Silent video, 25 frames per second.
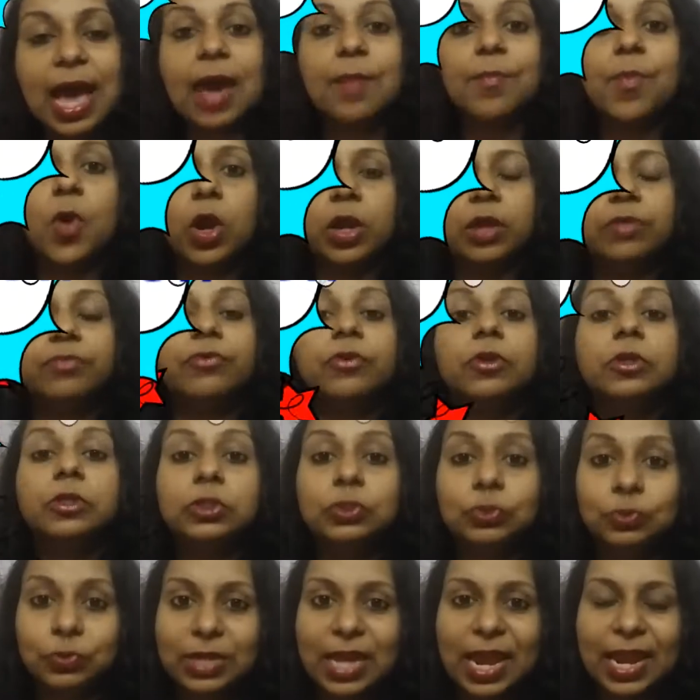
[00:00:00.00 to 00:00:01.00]
I bought it for
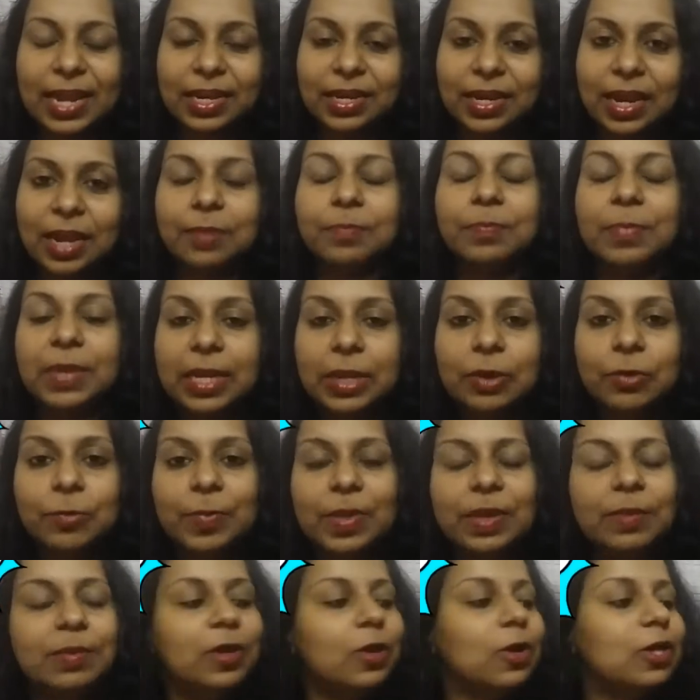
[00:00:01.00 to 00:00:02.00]
$2.99, believe
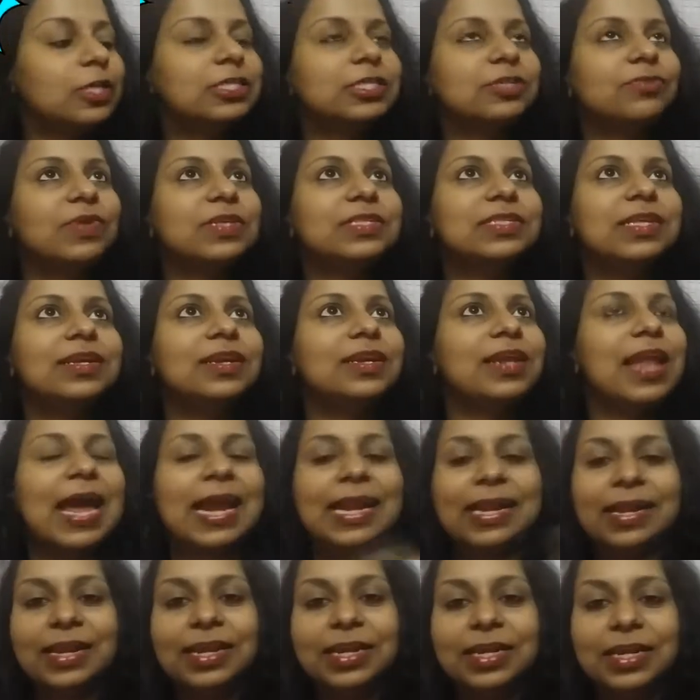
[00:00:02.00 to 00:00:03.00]
me, because it was a
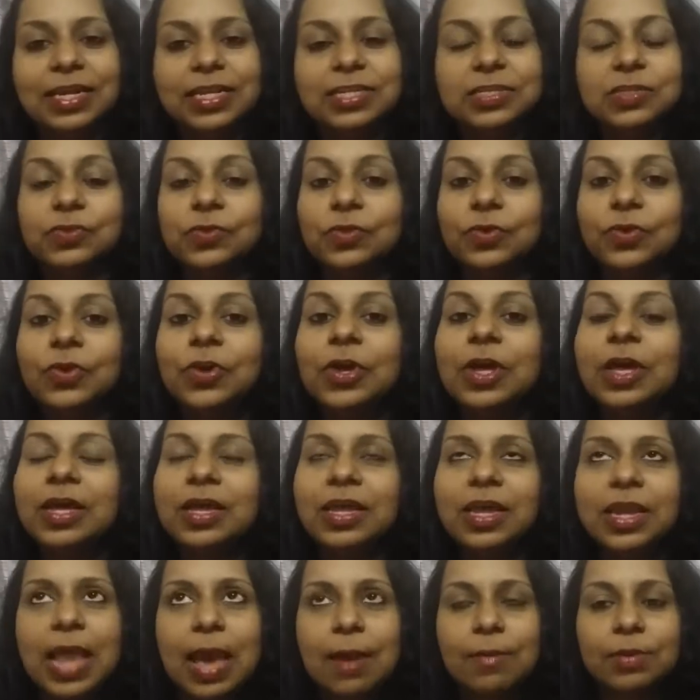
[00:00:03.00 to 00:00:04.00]
lightning deals. You know,
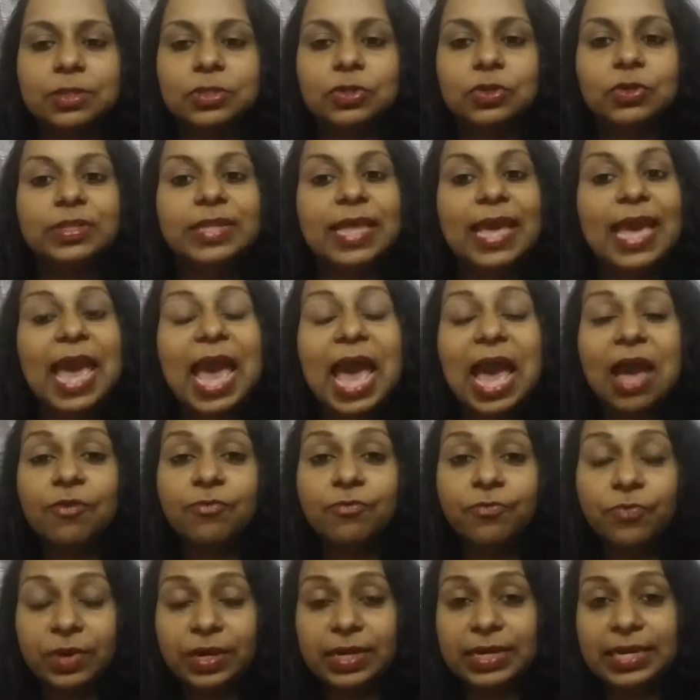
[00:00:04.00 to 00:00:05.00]
in Amazon they
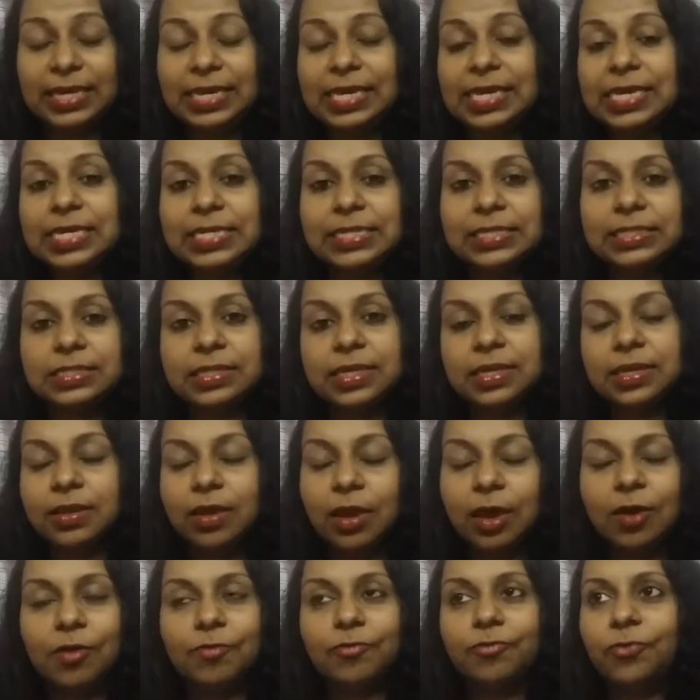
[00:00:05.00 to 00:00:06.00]
have deals
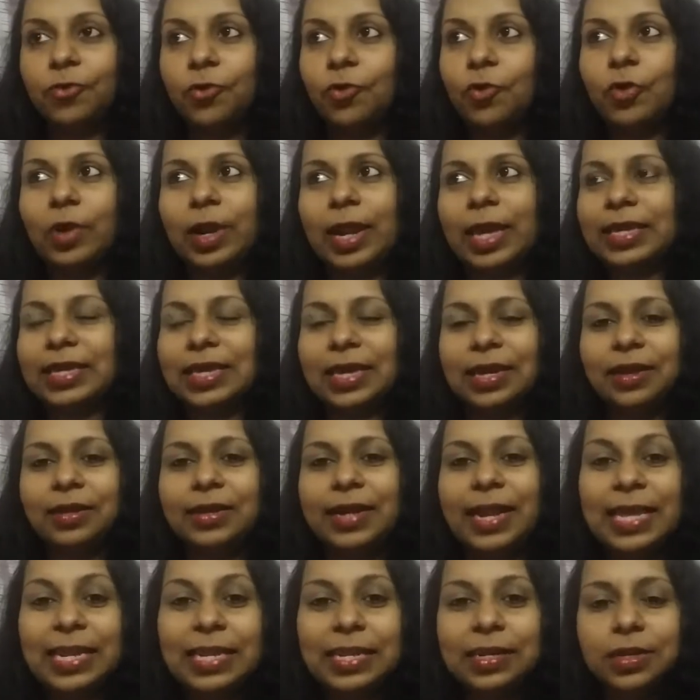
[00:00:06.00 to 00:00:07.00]
for like
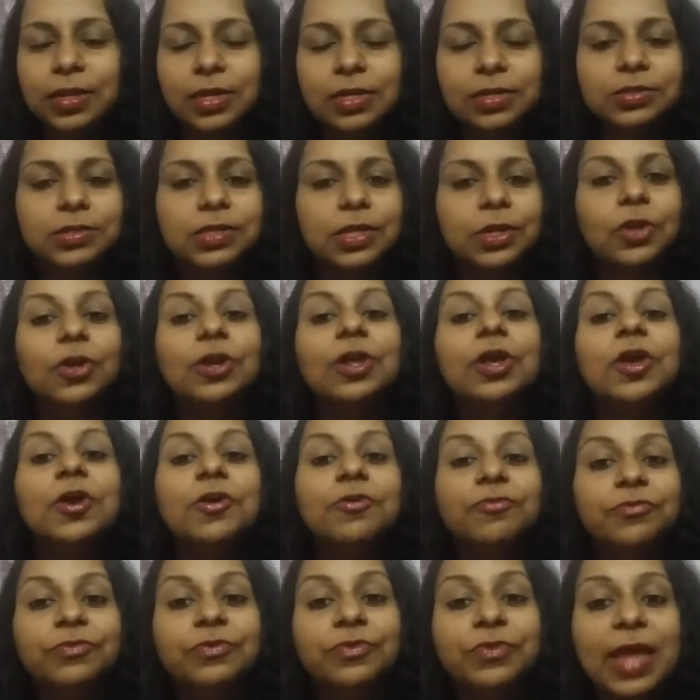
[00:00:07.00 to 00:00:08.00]
daily deals and all
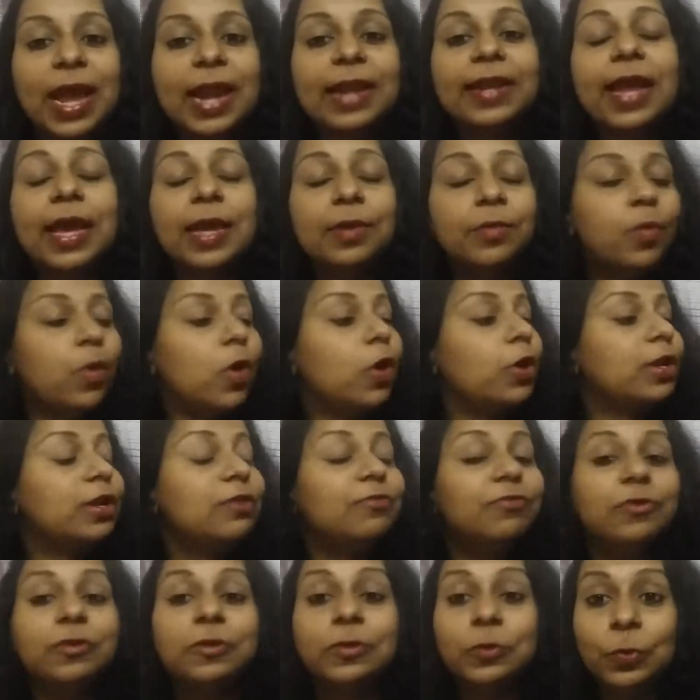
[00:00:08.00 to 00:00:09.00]
that. I got
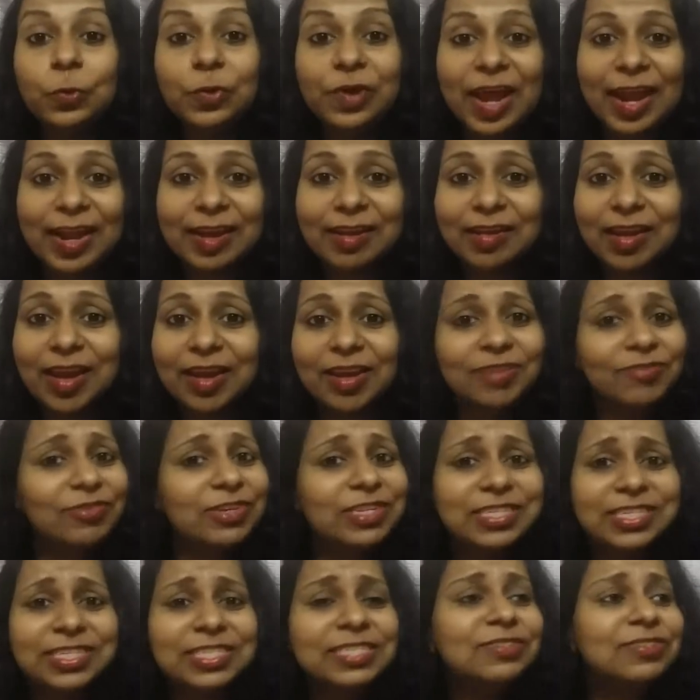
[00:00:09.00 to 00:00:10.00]
it for $2.99,
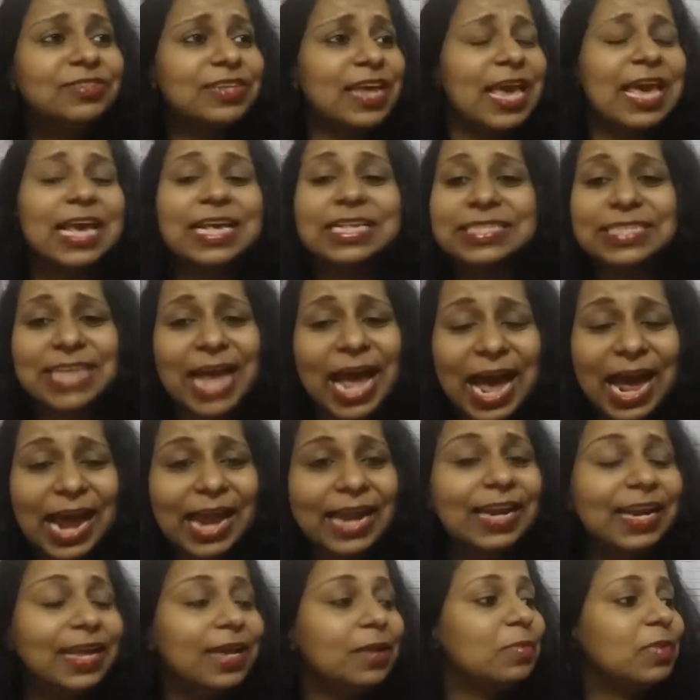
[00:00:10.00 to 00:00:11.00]
which is
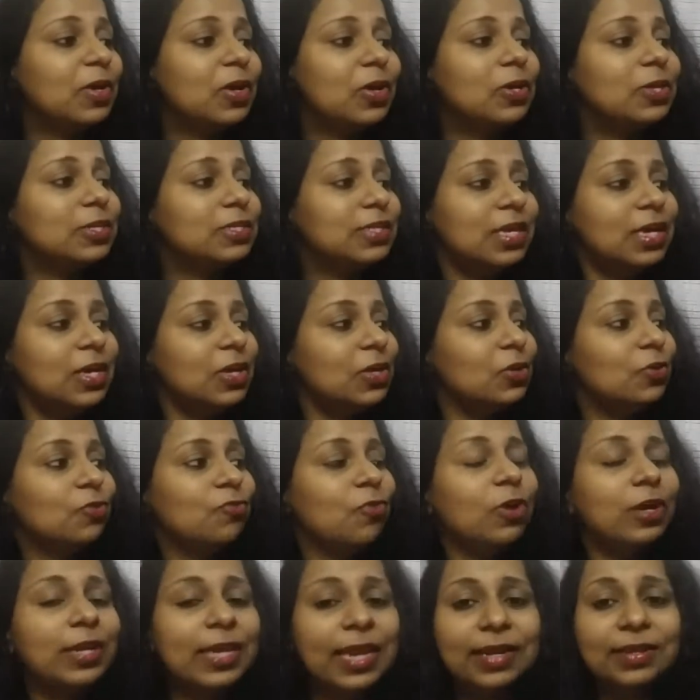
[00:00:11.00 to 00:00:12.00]
exciting because you
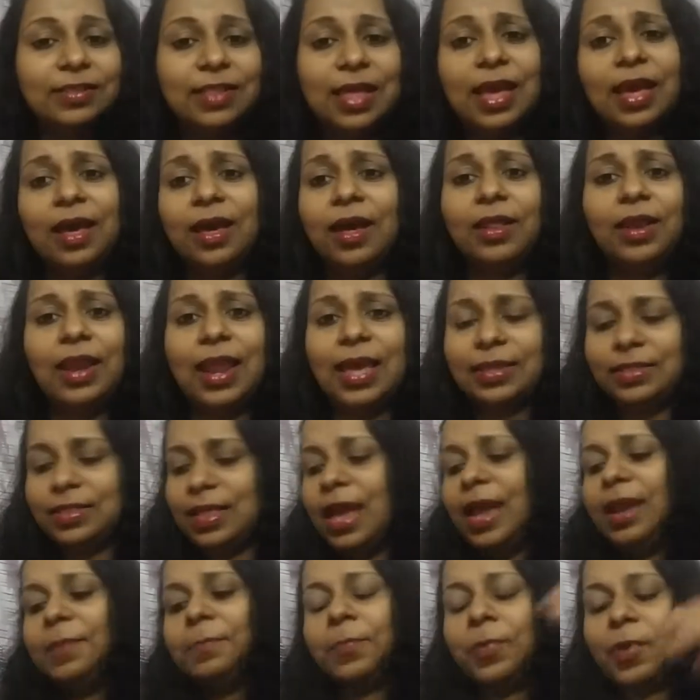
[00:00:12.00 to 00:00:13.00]
won't get like
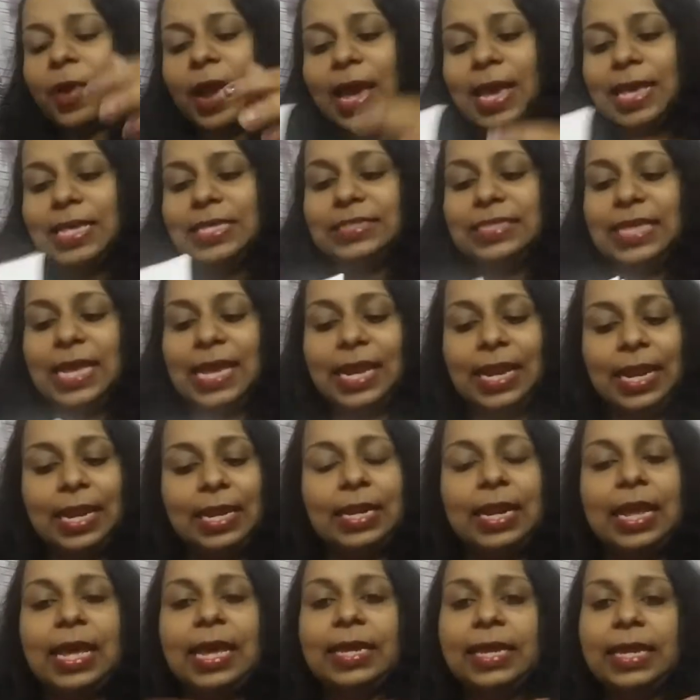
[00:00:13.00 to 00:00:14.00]
that price.
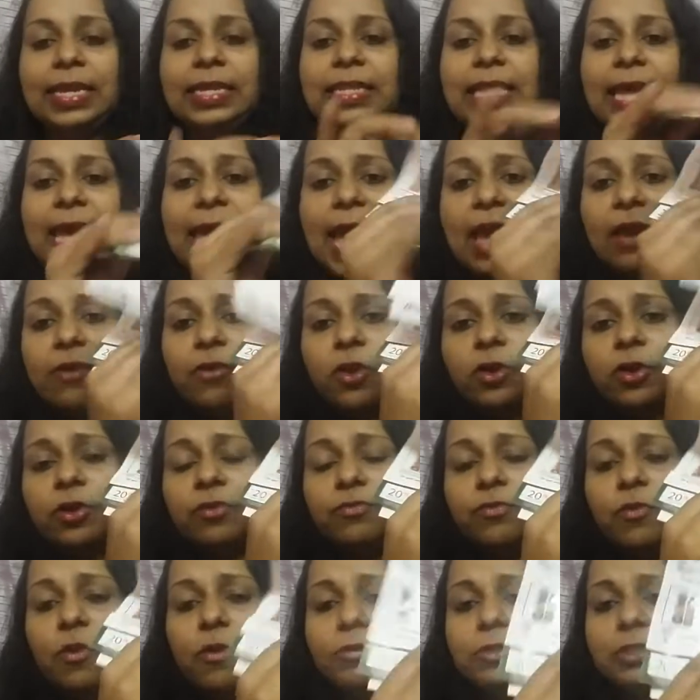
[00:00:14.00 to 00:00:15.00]
And again, they have a lot
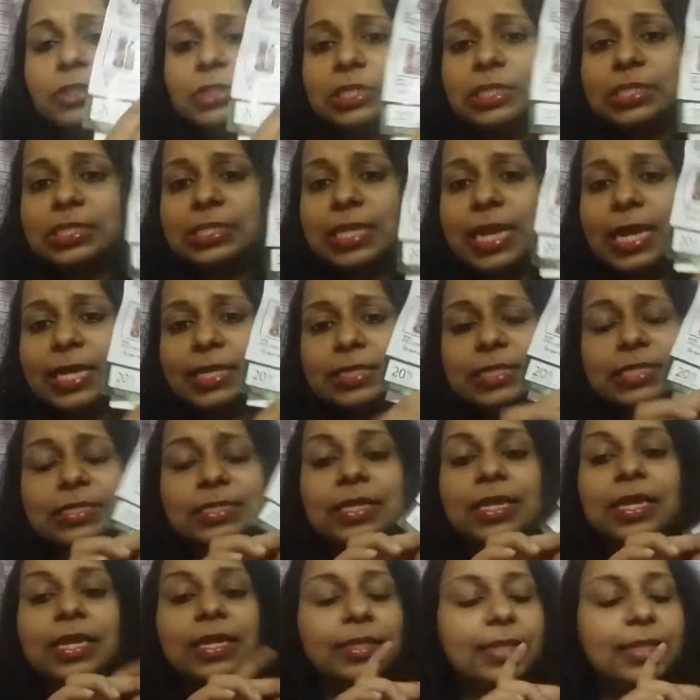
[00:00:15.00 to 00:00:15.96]
of vouchers like this.